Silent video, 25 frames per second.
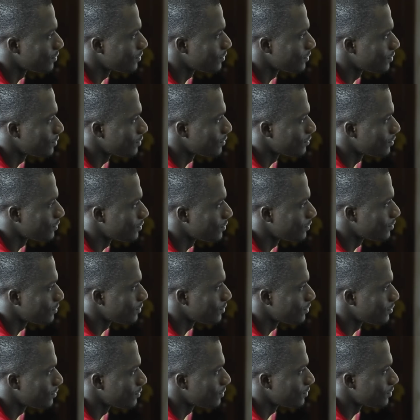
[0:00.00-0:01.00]

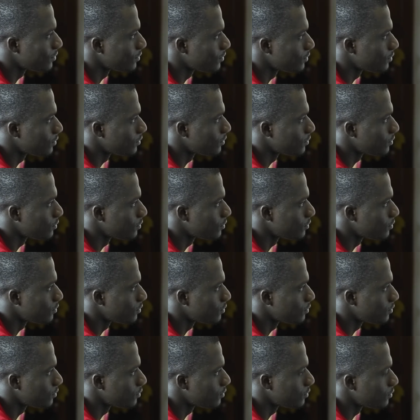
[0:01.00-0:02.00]

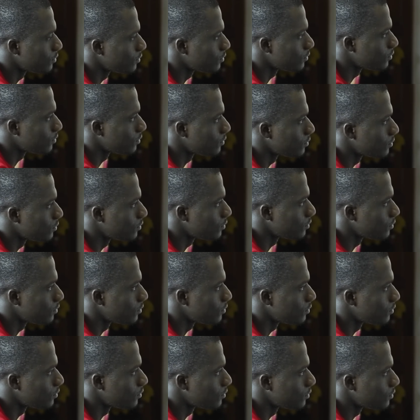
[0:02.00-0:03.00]

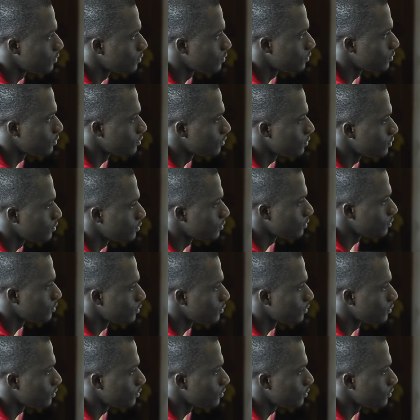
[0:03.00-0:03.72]
This person isn't speaking.